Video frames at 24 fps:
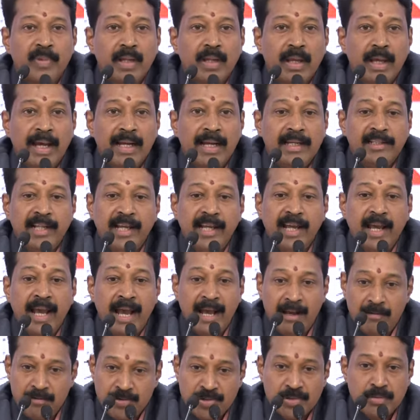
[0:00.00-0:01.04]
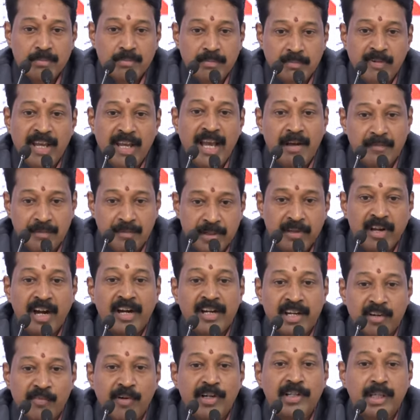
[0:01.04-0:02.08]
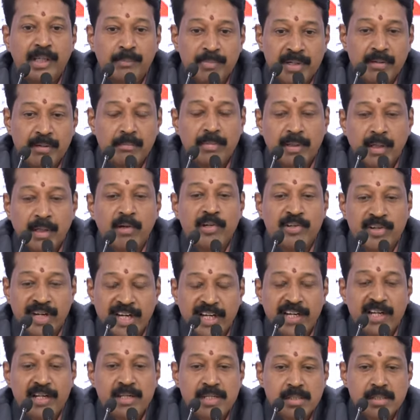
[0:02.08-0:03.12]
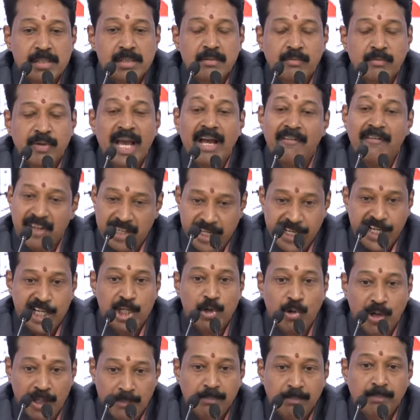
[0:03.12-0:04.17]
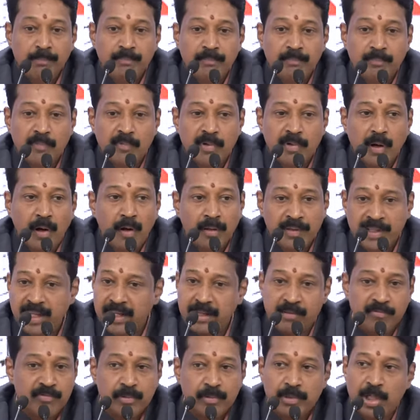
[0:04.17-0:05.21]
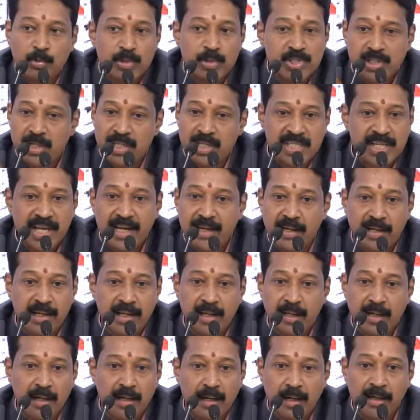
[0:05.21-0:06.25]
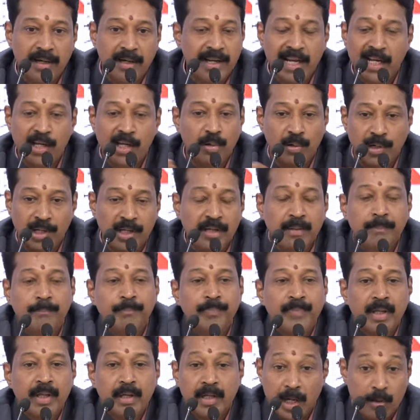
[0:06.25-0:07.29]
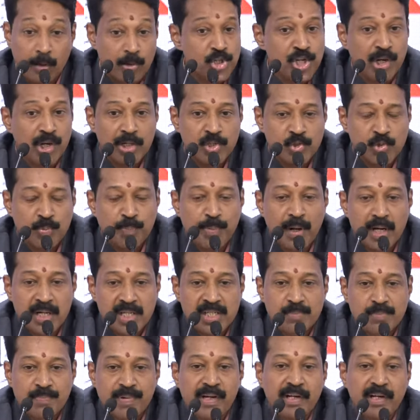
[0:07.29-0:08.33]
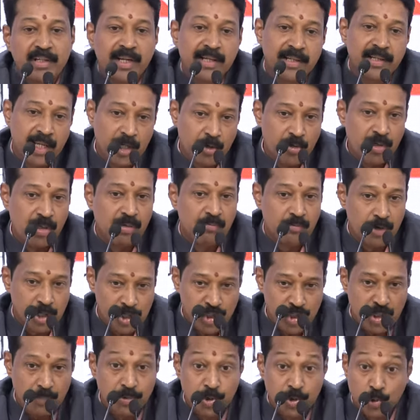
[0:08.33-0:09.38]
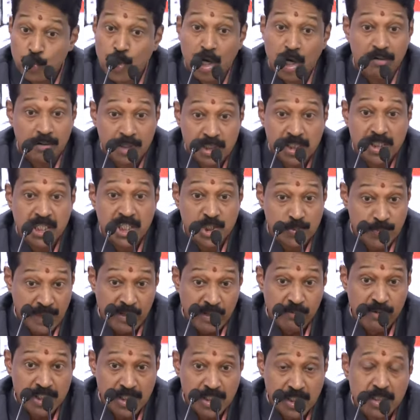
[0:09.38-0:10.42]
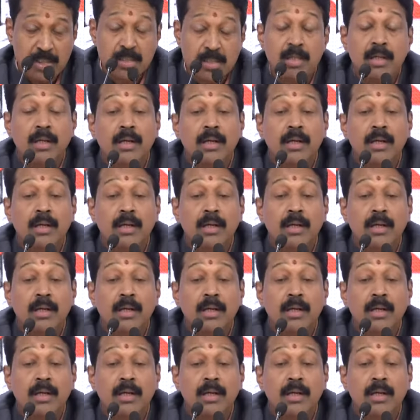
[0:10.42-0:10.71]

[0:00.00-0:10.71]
and we had given them trainings. We have a curriculum that was designed here in Delhi only. Rahulji also participated in that curriculum workshop. 2 hours he spent with us